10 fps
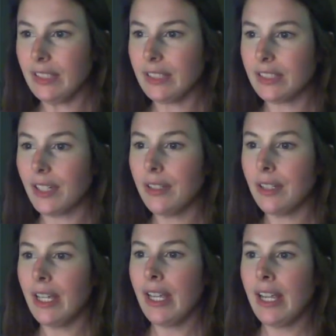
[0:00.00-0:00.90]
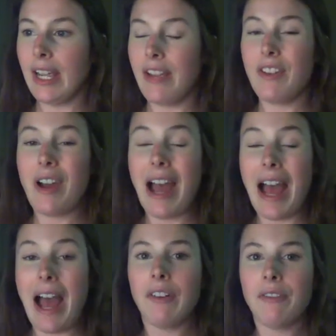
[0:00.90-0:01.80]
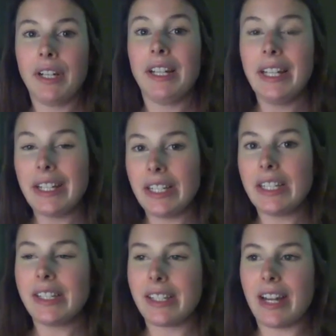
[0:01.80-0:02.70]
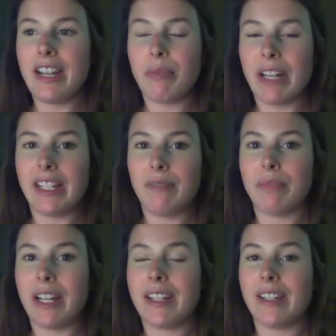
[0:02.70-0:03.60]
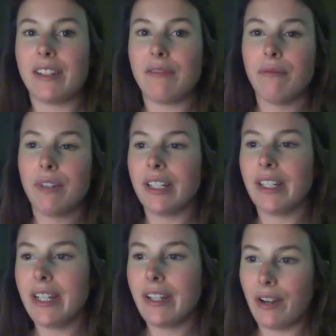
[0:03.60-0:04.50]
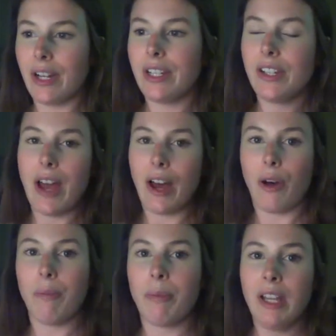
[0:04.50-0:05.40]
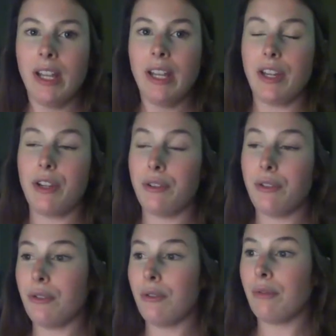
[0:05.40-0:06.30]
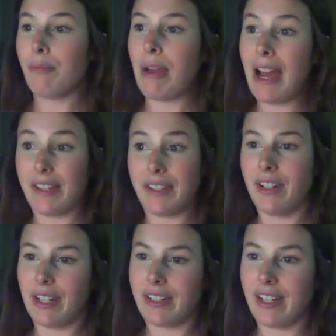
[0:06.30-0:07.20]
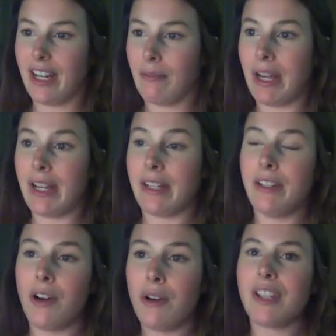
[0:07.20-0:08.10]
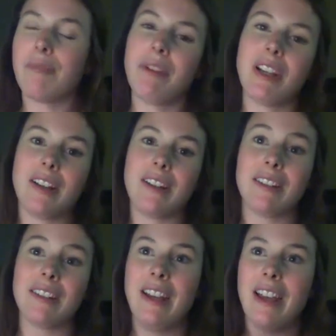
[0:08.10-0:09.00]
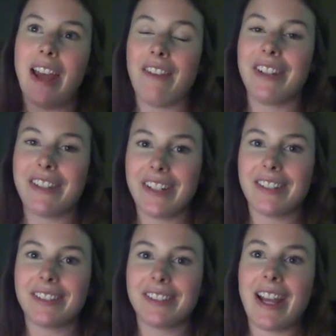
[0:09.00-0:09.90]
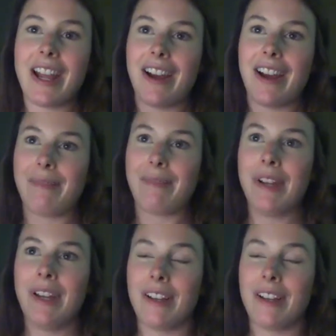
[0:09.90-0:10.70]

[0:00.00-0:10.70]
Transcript: So if you have a really good study plan in place, it's really going to help you pass your exam. I know this because every single day I